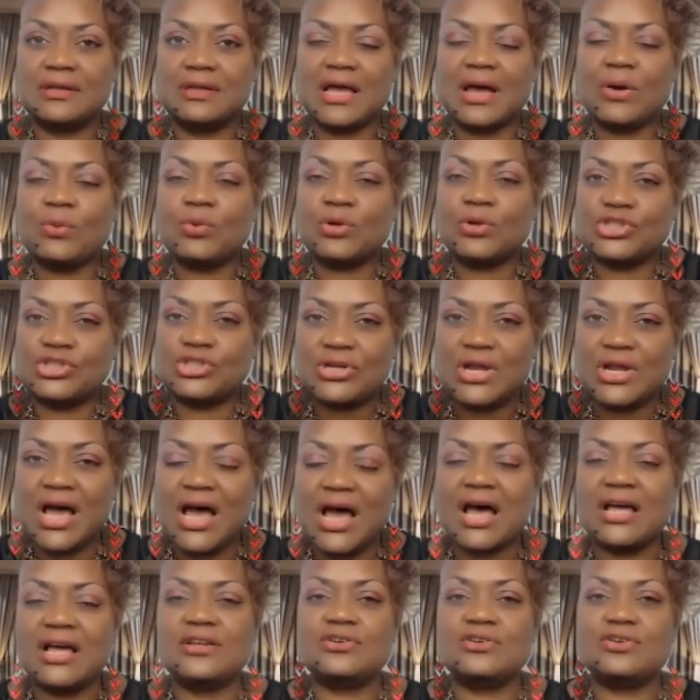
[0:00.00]
I want you to
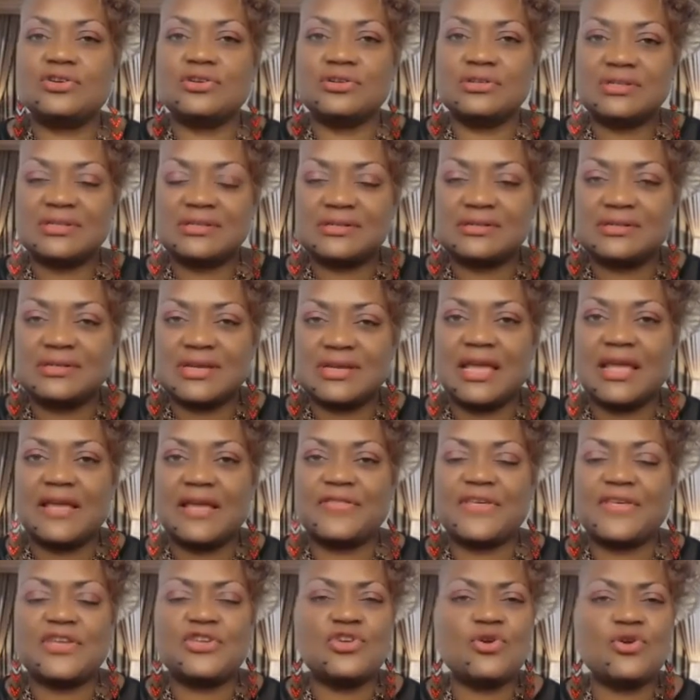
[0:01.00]

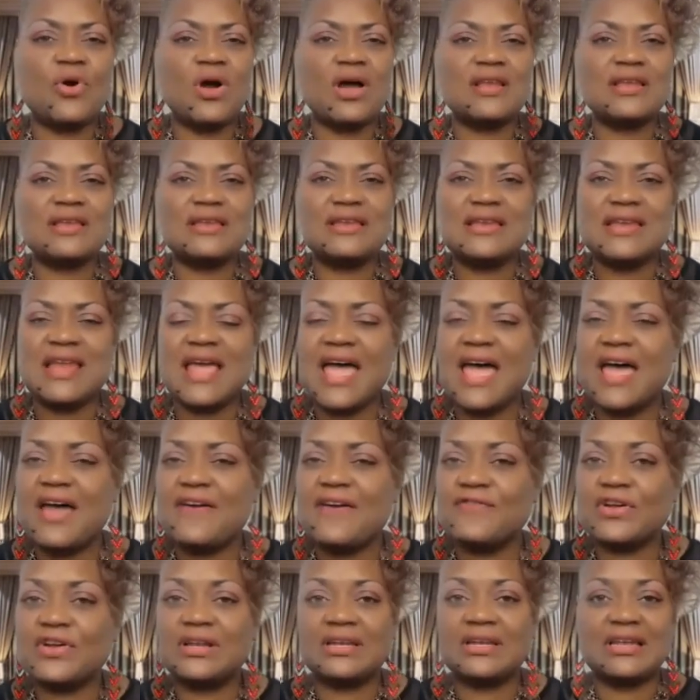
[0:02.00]
understand that you are
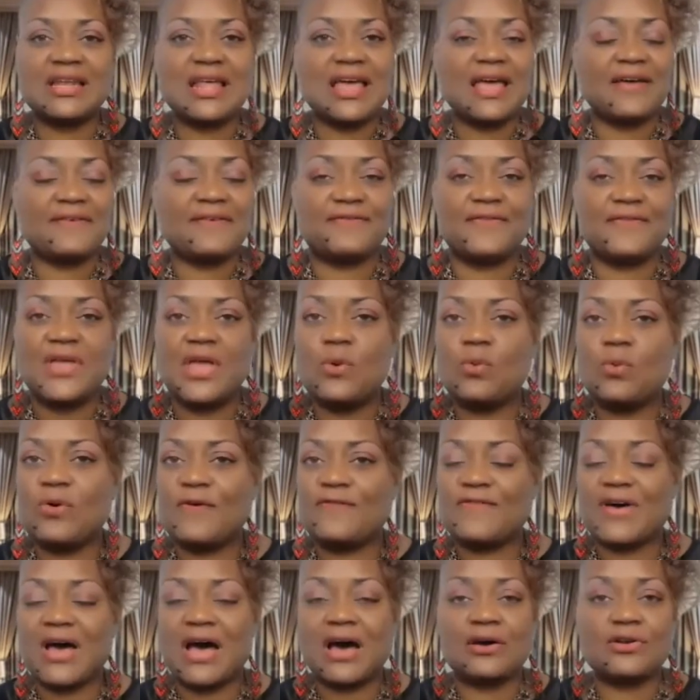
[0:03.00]
never left
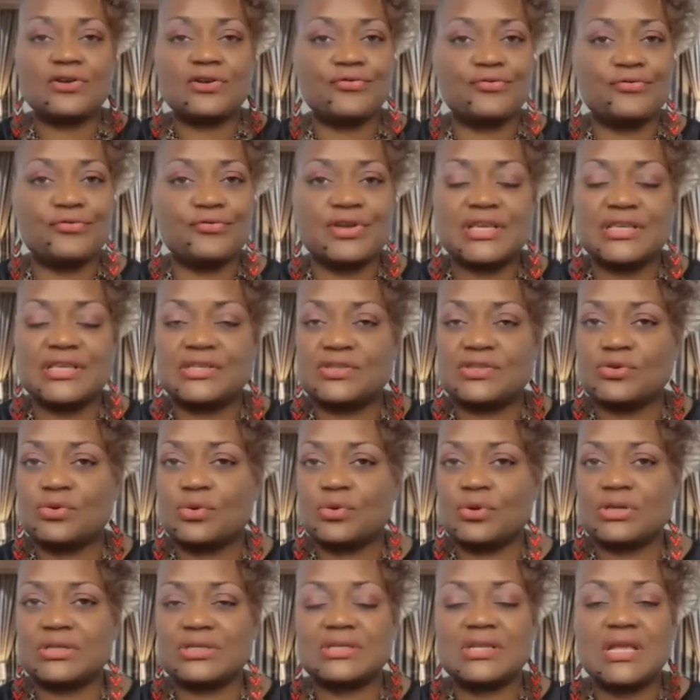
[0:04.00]
without a
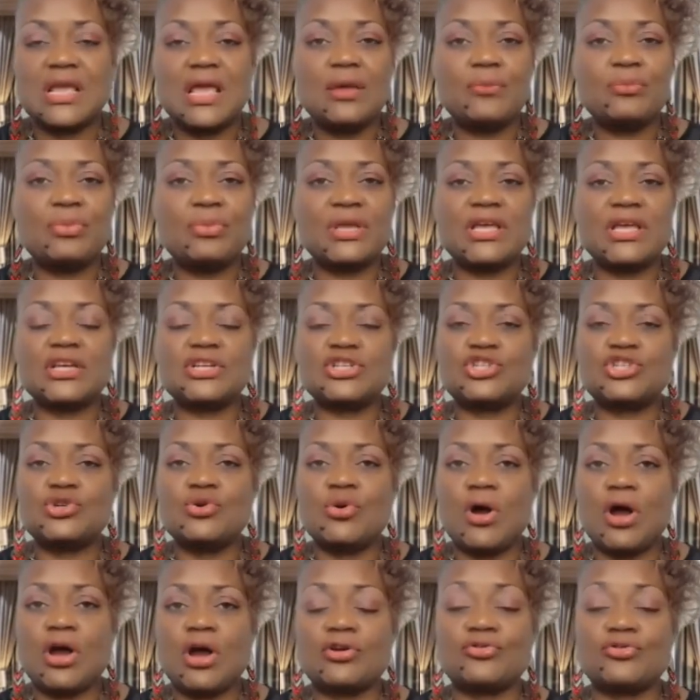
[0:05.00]
resource, because
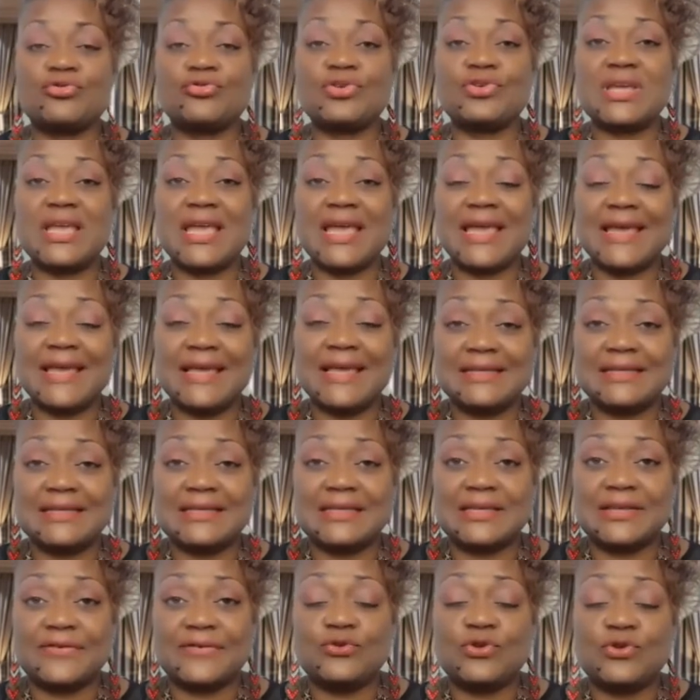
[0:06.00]
you are
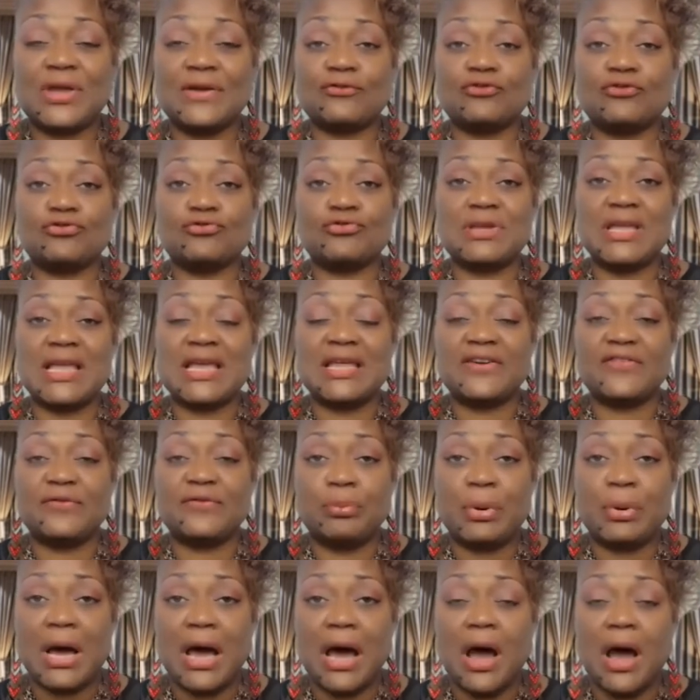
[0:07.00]
creative. You have creative
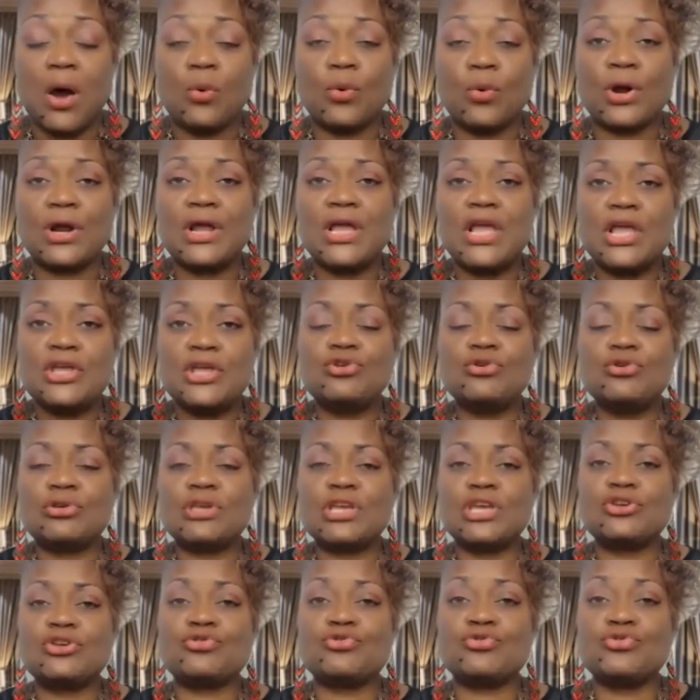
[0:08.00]
power. You
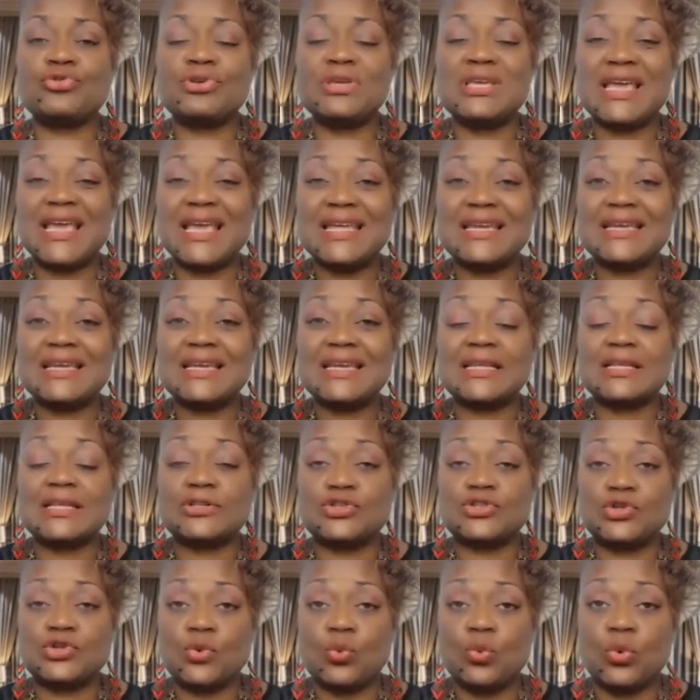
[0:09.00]
can create it
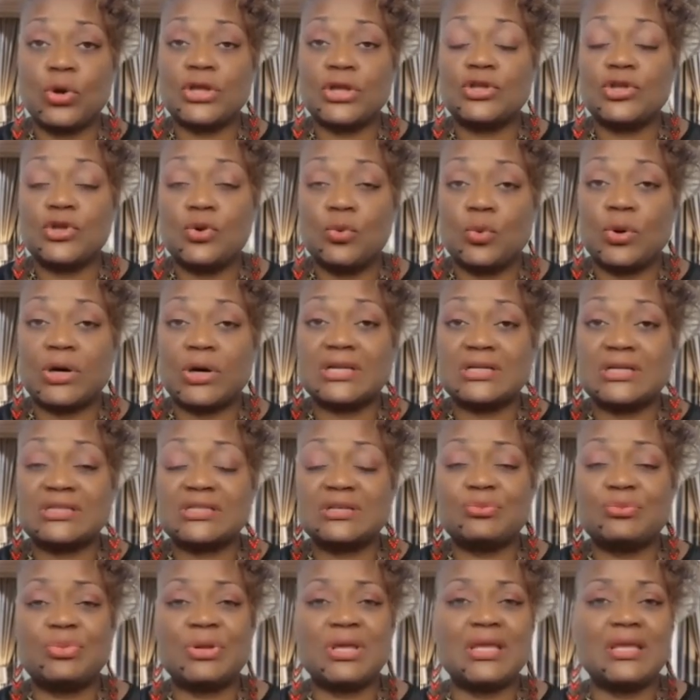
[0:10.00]
into what you want it
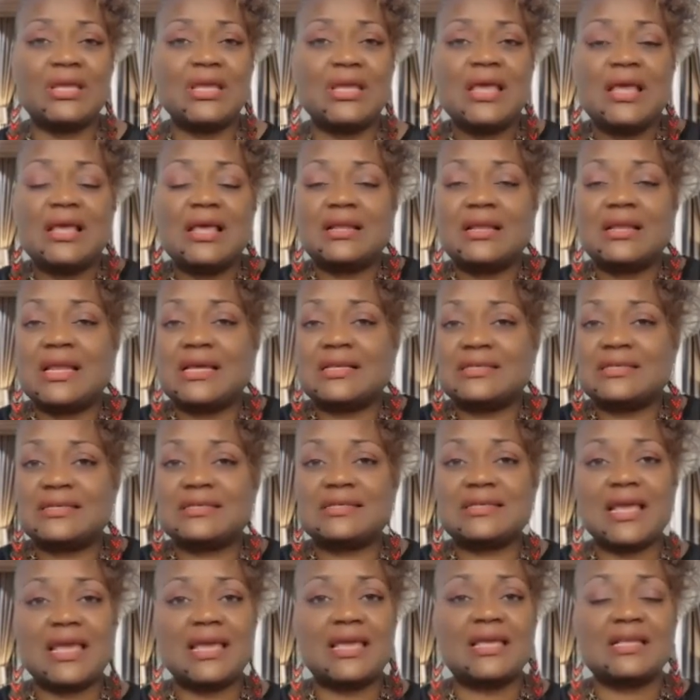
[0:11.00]
to be. Let's
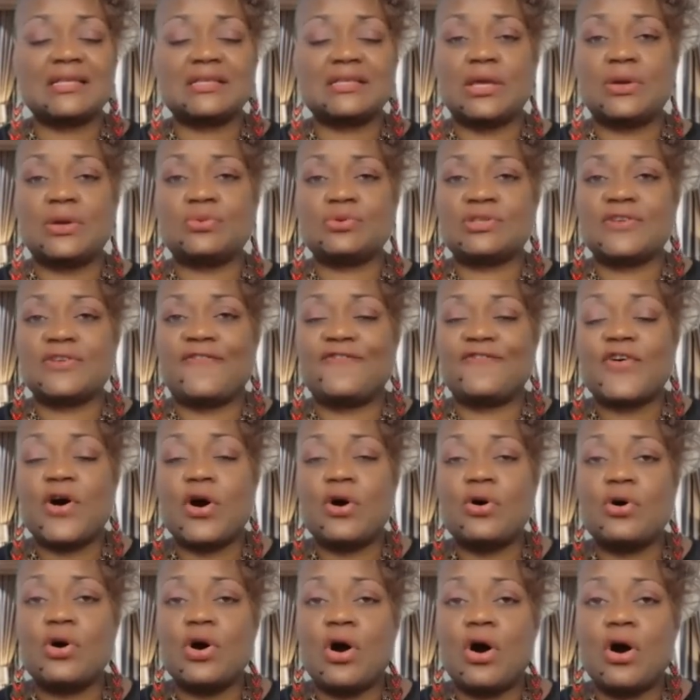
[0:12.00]
say it was a
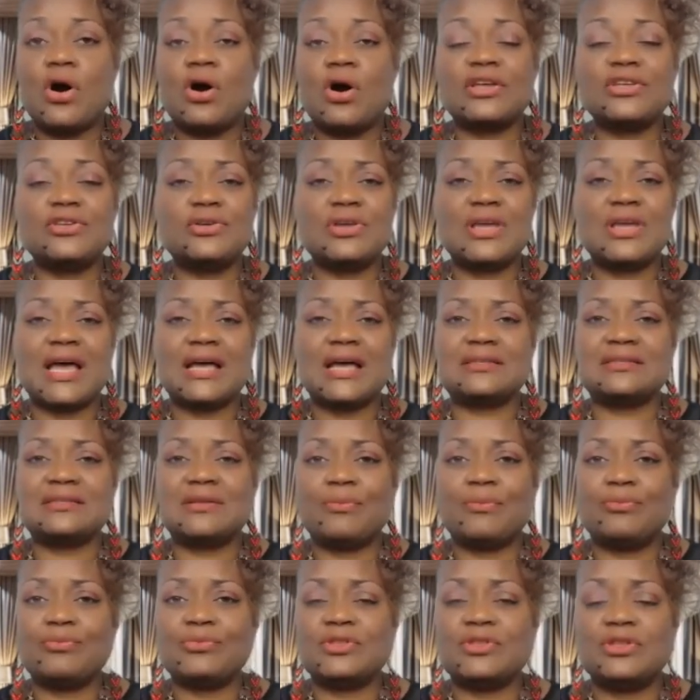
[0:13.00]
phone call and you got
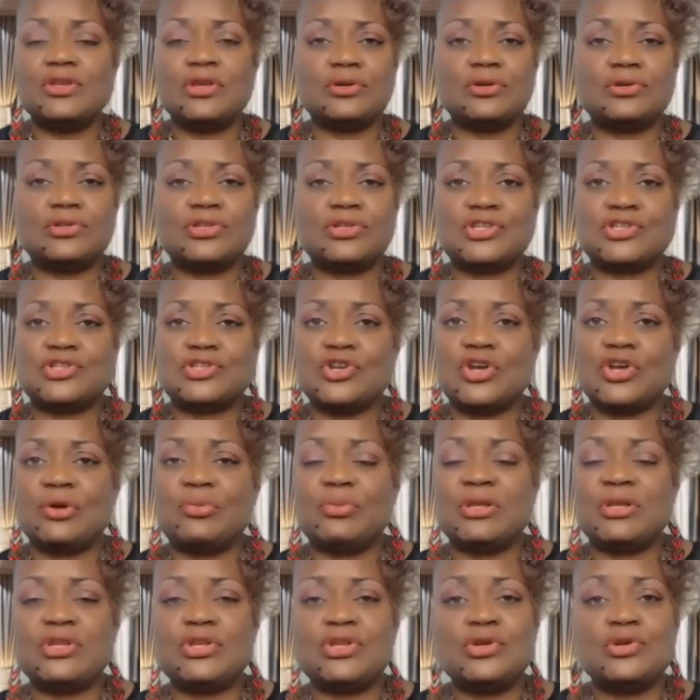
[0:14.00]
some,
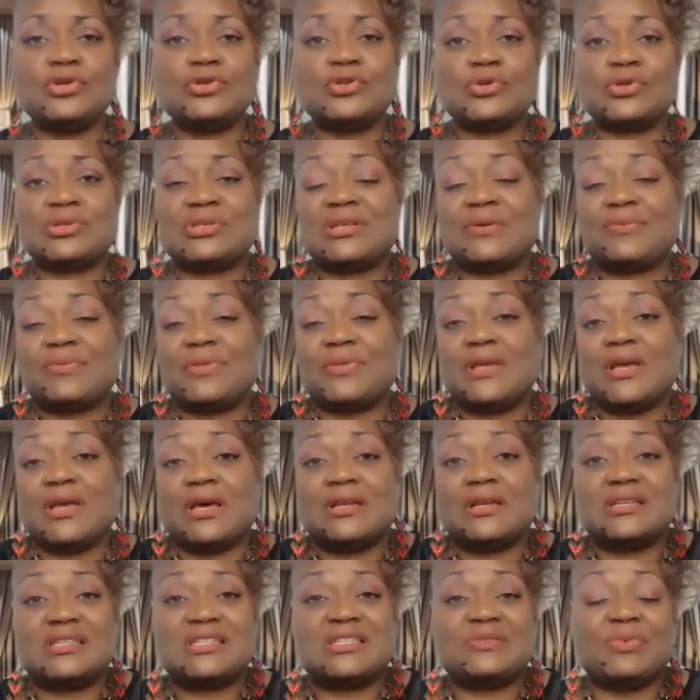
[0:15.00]
disturbing news or something
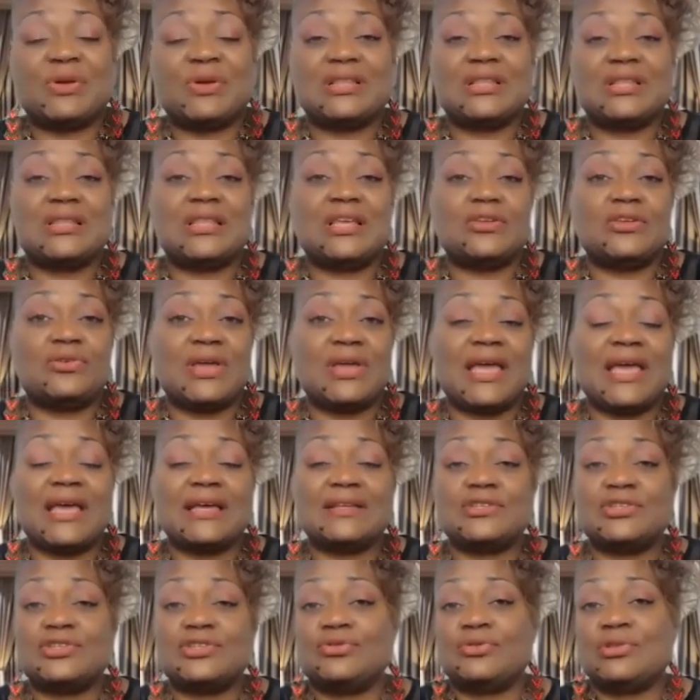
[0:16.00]
unexpected that you
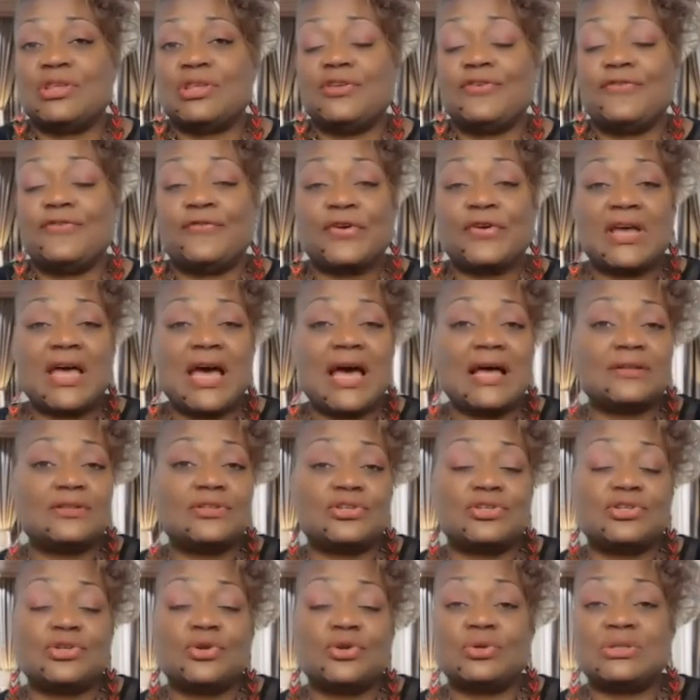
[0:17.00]
had to do, that you forgot
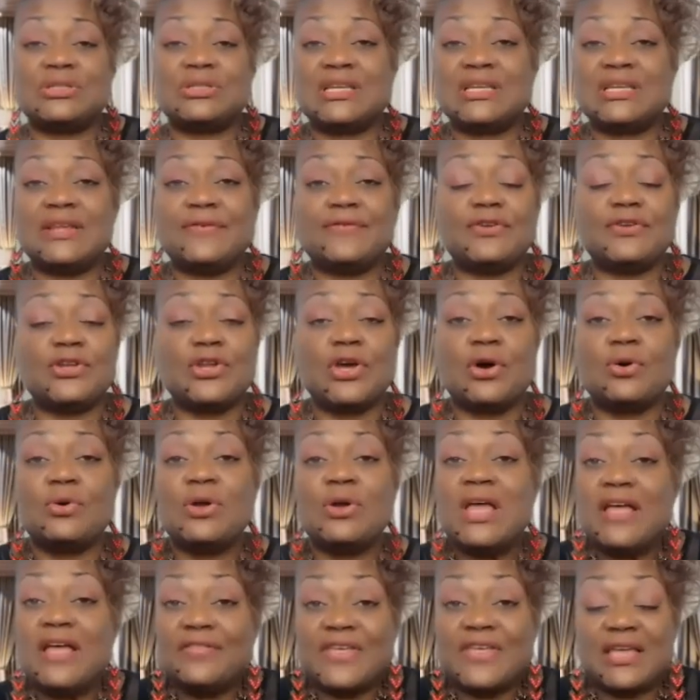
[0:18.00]
to do or didn't even know
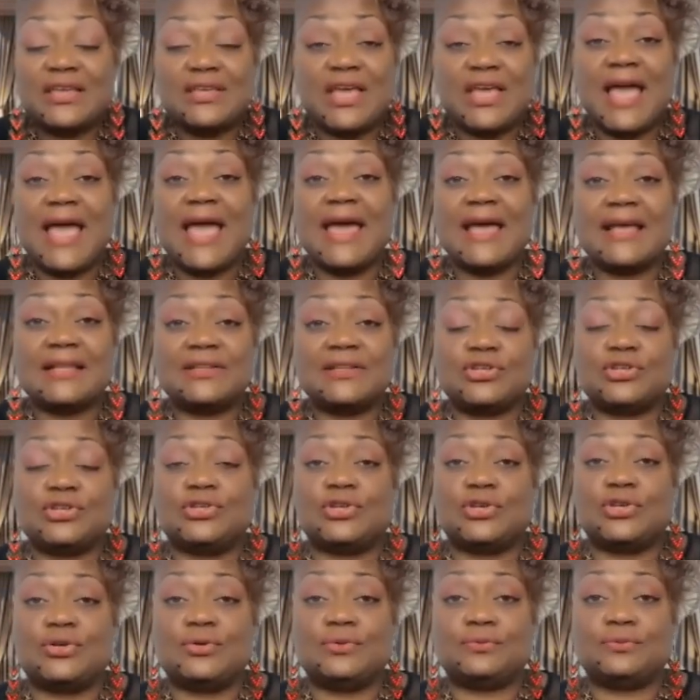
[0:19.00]
that you had to
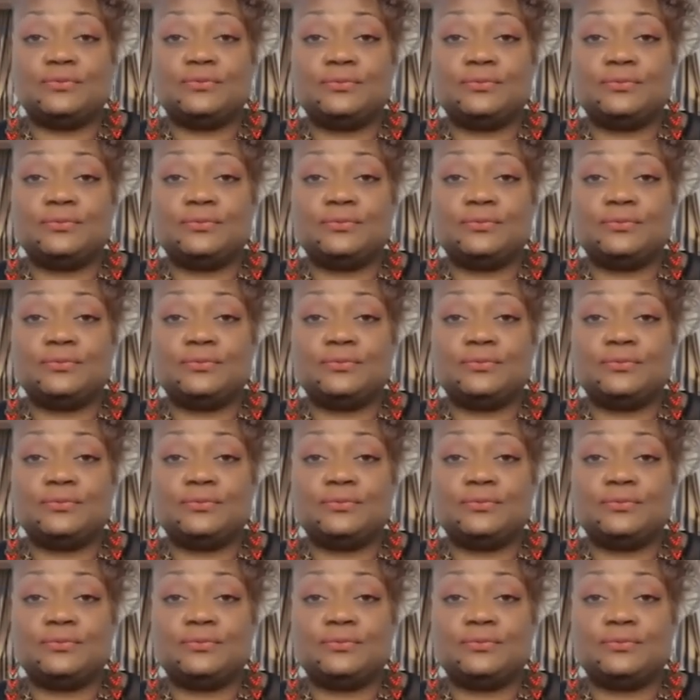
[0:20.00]
do.